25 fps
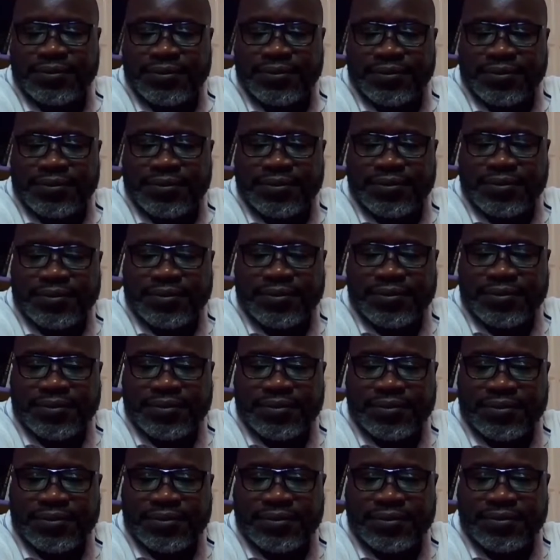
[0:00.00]

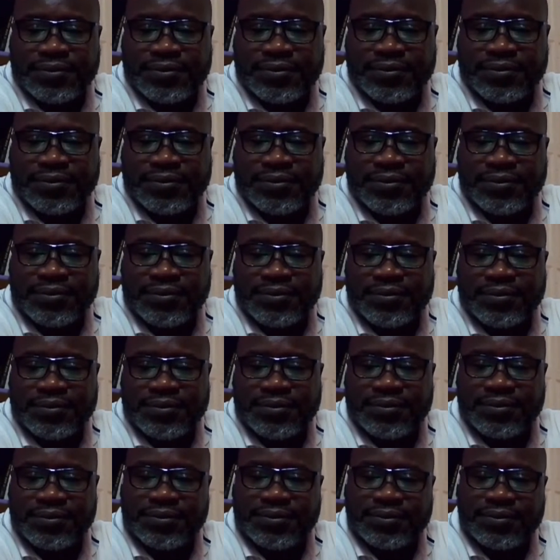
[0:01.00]

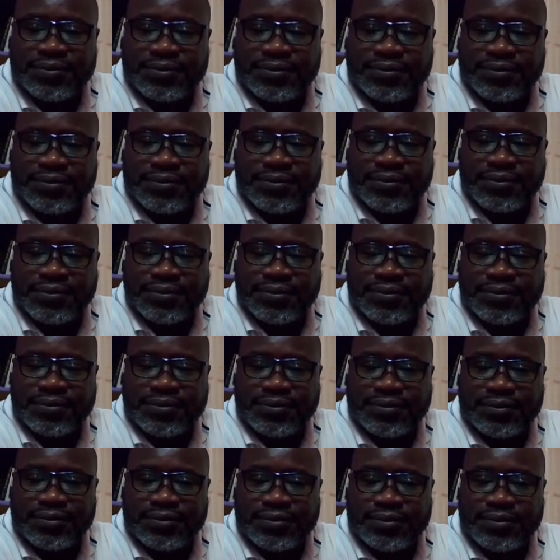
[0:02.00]
(not speaking)